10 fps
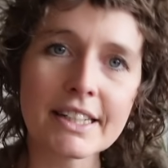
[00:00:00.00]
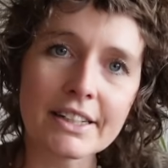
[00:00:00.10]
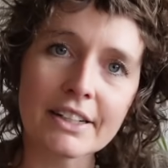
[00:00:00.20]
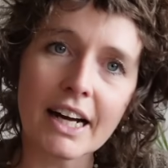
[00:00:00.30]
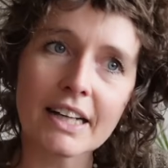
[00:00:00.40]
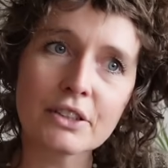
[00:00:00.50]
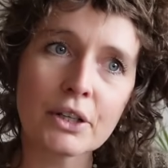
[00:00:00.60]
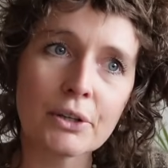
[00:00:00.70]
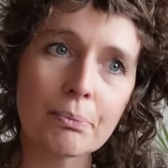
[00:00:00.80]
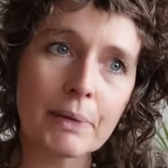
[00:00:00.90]
year I
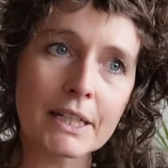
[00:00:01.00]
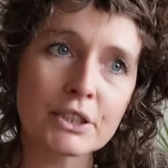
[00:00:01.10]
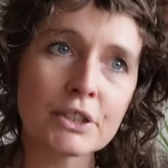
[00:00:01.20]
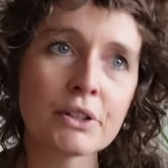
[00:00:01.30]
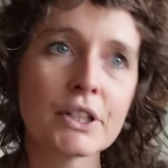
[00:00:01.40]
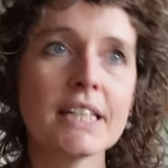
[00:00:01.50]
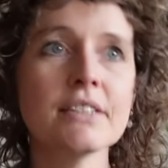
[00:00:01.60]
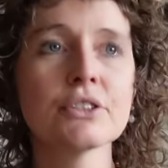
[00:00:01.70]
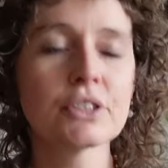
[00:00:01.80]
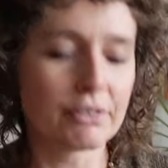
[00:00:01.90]
saw a picture on
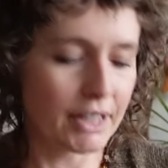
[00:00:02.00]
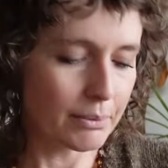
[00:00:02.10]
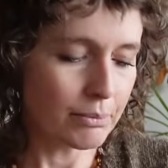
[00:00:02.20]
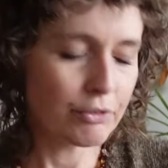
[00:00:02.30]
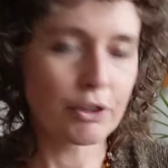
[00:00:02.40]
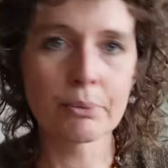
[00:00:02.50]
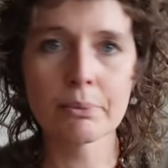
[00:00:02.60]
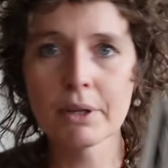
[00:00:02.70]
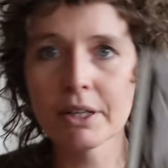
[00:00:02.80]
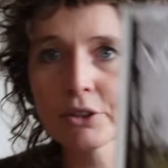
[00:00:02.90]
Instagram
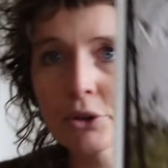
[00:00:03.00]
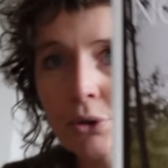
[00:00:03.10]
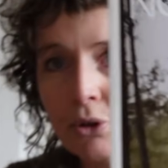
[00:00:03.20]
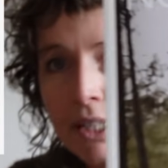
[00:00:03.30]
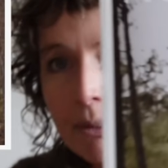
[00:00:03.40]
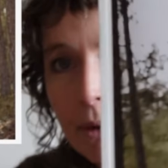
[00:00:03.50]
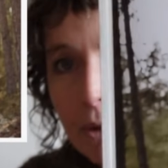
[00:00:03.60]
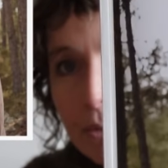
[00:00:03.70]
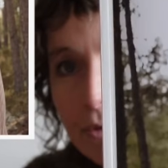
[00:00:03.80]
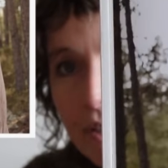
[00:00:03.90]
from the Nordic
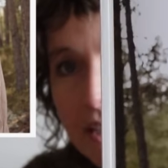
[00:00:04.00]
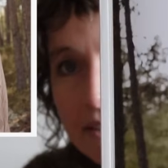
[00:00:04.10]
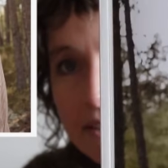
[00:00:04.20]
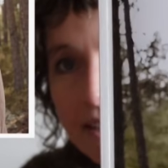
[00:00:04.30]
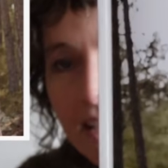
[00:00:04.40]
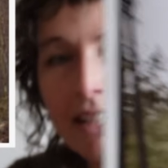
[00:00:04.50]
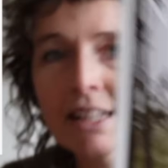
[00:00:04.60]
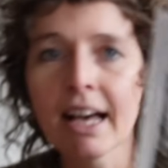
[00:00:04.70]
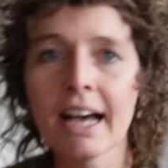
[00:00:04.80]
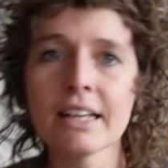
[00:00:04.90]
Bloom vest
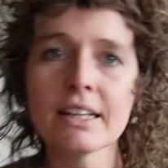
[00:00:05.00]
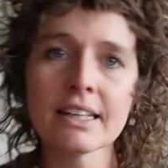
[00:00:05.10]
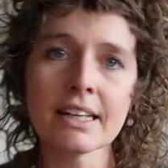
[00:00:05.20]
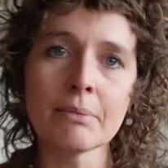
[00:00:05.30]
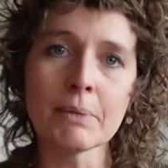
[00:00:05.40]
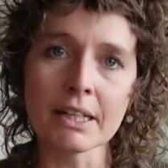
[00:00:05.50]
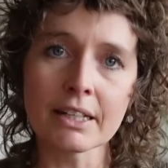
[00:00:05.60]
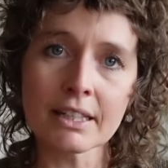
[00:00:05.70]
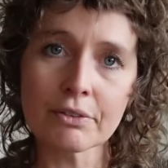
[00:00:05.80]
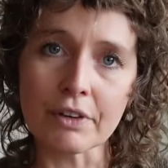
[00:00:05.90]
and I
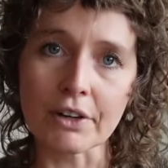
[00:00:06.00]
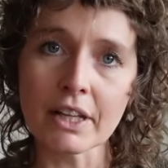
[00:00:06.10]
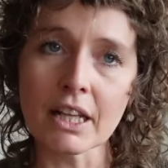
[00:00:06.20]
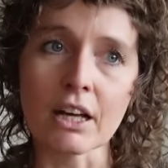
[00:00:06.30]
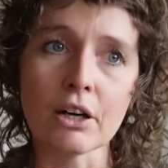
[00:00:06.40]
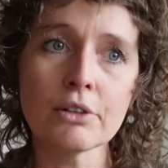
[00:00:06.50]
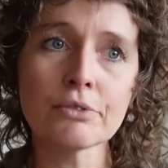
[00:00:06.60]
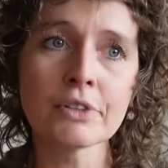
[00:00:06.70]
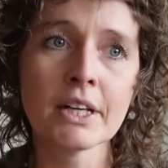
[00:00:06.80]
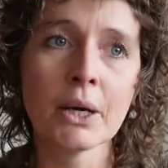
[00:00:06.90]
immediately fell in
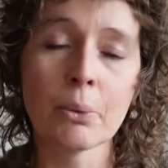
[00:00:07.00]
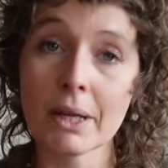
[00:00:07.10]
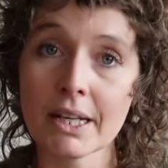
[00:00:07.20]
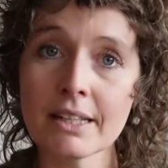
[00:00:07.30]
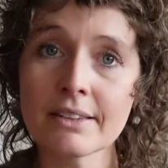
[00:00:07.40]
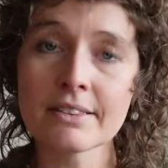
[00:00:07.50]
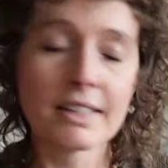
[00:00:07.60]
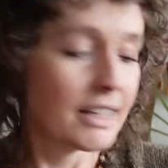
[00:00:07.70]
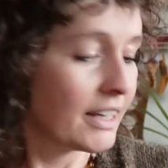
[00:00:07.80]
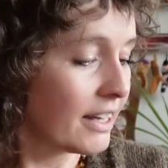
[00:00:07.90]
love with it.
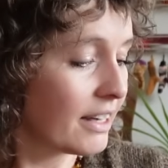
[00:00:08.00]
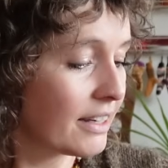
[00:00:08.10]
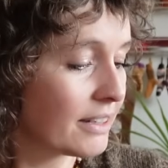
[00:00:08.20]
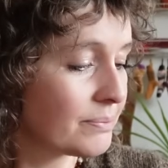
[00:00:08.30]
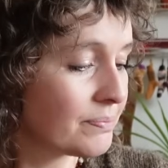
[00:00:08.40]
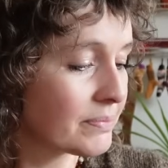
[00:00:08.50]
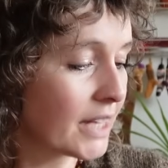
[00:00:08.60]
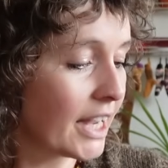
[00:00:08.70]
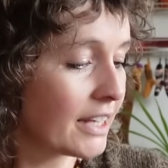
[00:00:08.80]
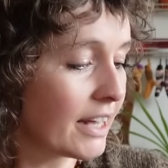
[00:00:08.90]

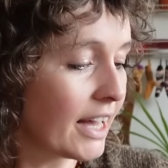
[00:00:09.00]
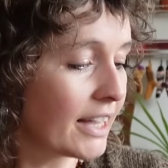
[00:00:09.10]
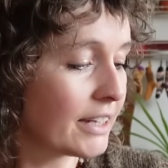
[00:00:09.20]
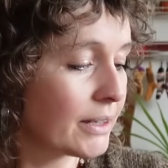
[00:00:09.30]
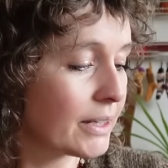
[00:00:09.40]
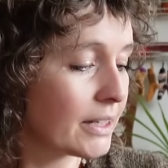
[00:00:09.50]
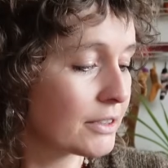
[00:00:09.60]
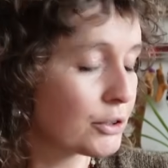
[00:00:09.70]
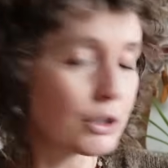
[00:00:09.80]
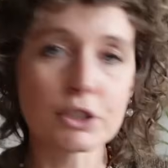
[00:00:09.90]
And I
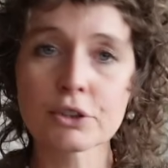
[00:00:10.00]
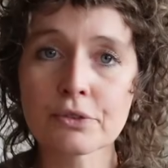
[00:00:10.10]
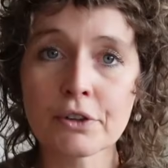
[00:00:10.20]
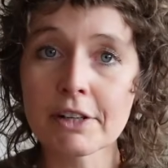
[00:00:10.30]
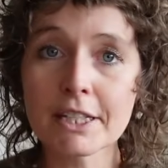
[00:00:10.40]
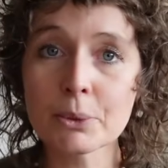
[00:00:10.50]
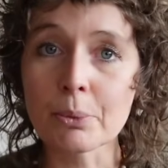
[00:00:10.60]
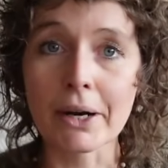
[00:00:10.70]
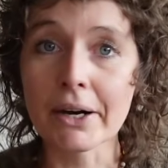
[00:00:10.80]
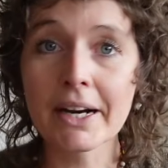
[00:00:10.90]
searched for it,
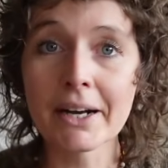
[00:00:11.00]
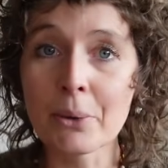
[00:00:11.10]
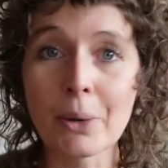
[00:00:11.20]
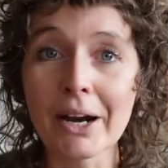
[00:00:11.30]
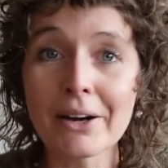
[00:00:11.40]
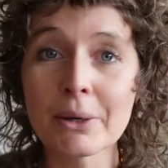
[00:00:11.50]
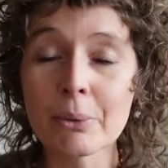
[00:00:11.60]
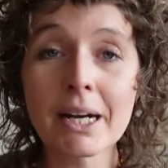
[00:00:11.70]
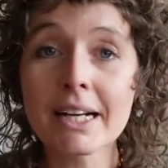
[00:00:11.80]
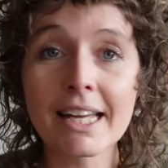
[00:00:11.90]
where
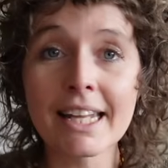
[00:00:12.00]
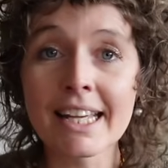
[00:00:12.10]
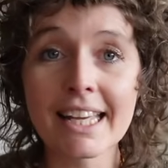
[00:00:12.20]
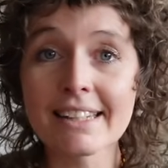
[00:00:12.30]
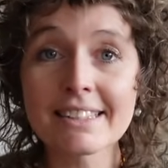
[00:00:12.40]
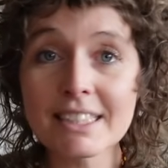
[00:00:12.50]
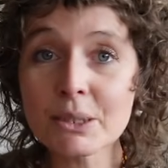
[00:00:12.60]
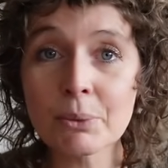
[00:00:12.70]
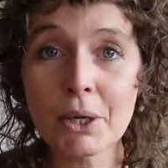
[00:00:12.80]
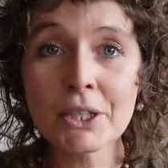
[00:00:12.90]
can I get
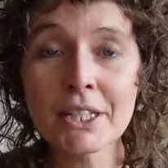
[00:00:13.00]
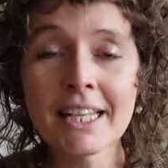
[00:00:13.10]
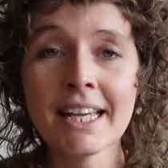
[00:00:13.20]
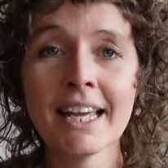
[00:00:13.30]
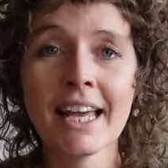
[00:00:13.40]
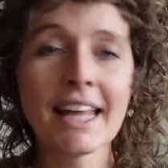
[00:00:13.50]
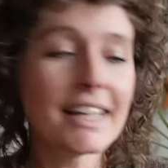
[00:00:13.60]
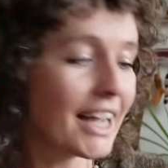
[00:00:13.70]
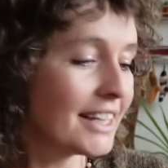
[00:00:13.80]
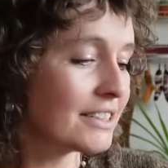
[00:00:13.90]
this one? And
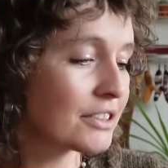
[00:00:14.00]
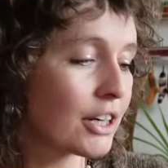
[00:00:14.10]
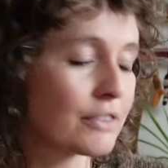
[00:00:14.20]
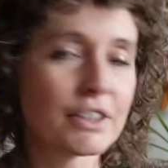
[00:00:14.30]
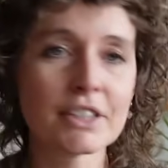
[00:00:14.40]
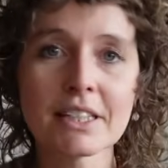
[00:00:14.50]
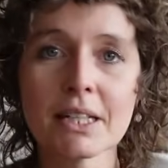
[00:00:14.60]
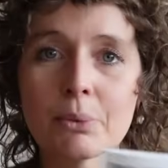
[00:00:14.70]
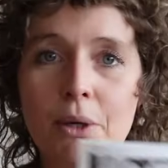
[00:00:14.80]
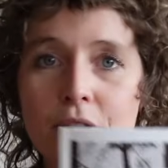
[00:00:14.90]
I discovered
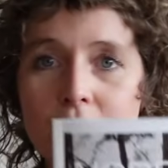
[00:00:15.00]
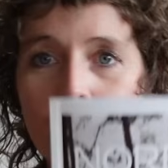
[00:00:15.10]
it was